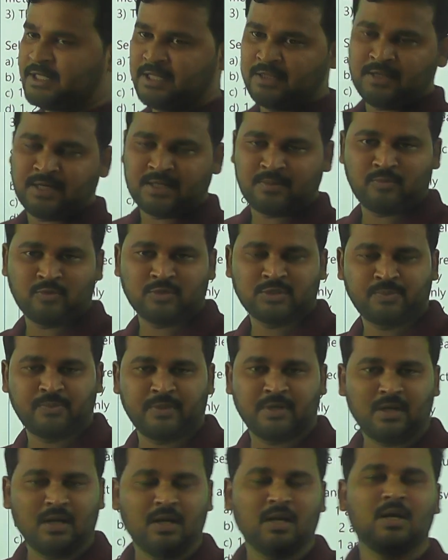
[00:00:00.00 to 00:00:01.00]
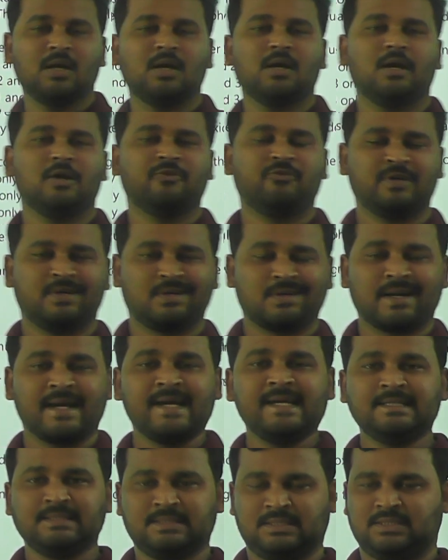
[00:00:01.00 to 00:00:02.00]
in the atmosphere, if it
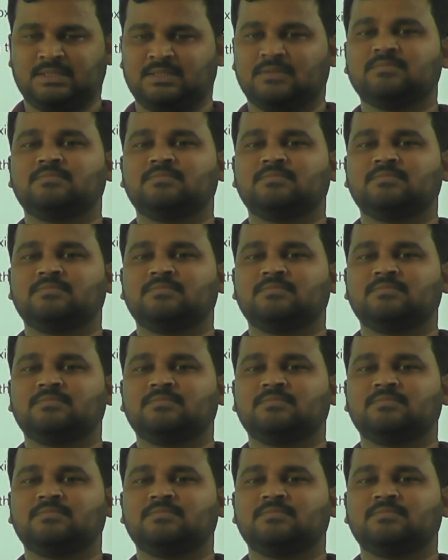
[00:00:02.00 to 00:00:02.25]
rains,